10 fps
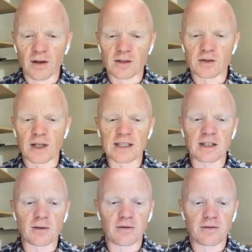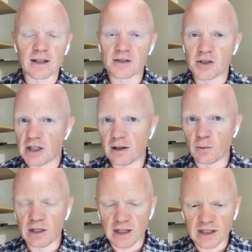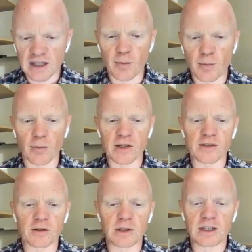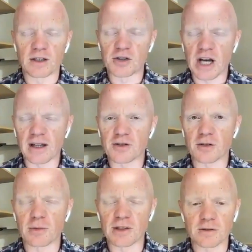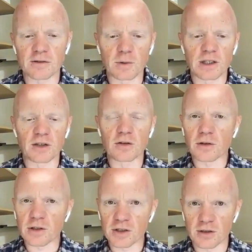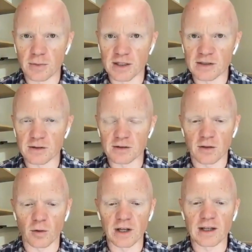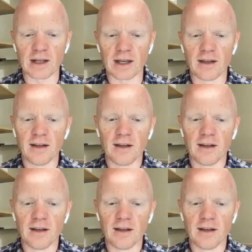So that's how fellas should eat. We need to keep our muscle, we need to challenge our muscles, and we need to nourish the muscles accordingly